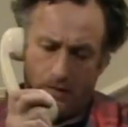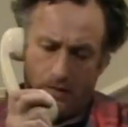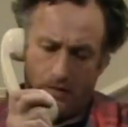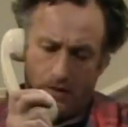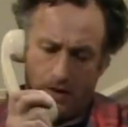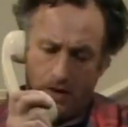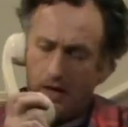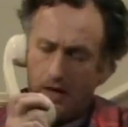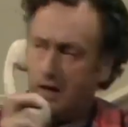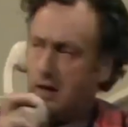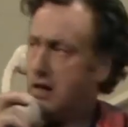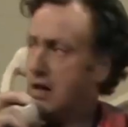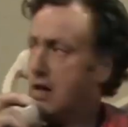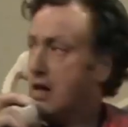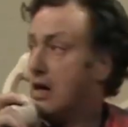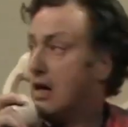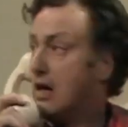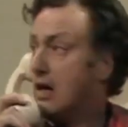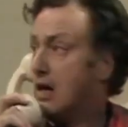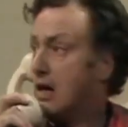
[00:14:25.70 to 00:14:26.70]
What?
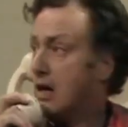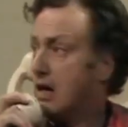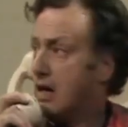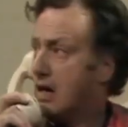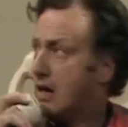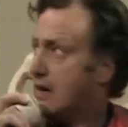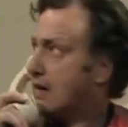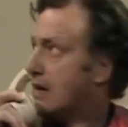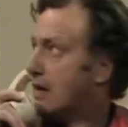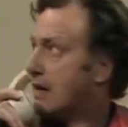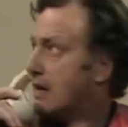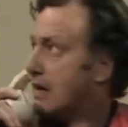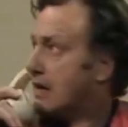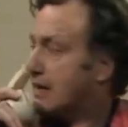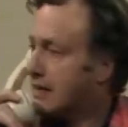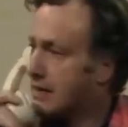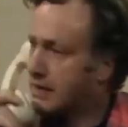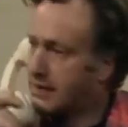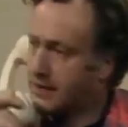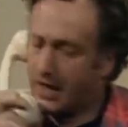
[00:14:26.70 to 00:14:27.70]

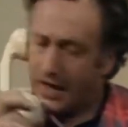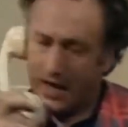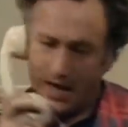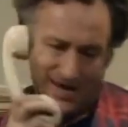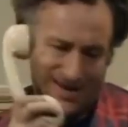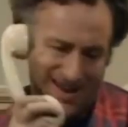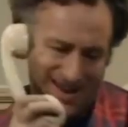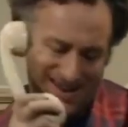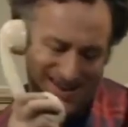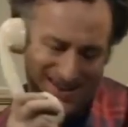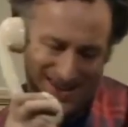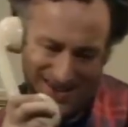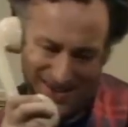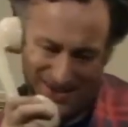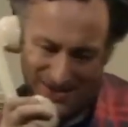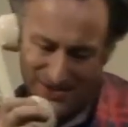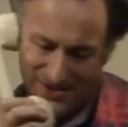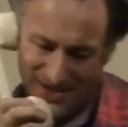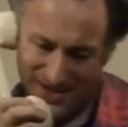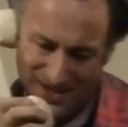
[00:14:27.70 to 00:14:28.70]
Sorry, I can't hear
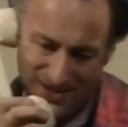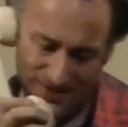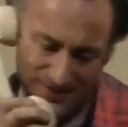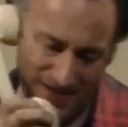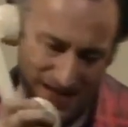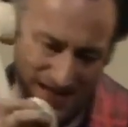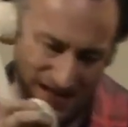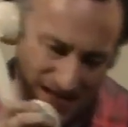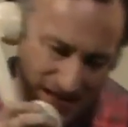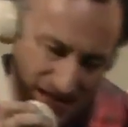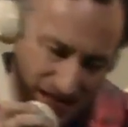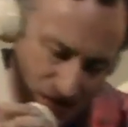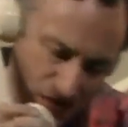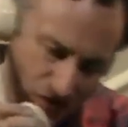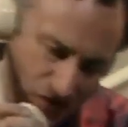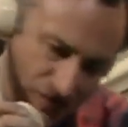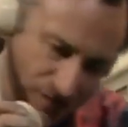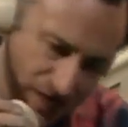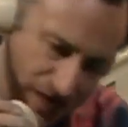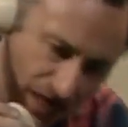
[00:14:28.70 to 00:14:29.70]
you. It's rather a bad line. Could
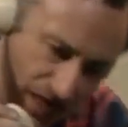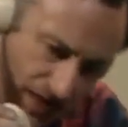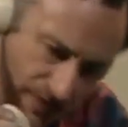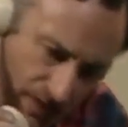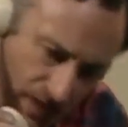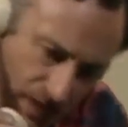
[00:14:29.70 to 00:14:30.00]
you speak up?